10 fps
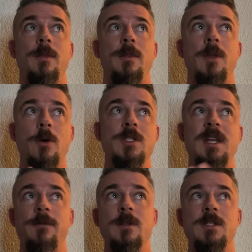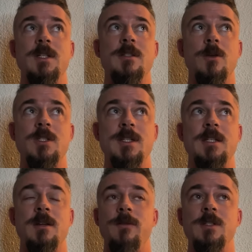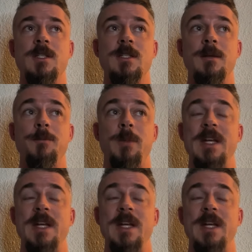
those differences, those sex differences in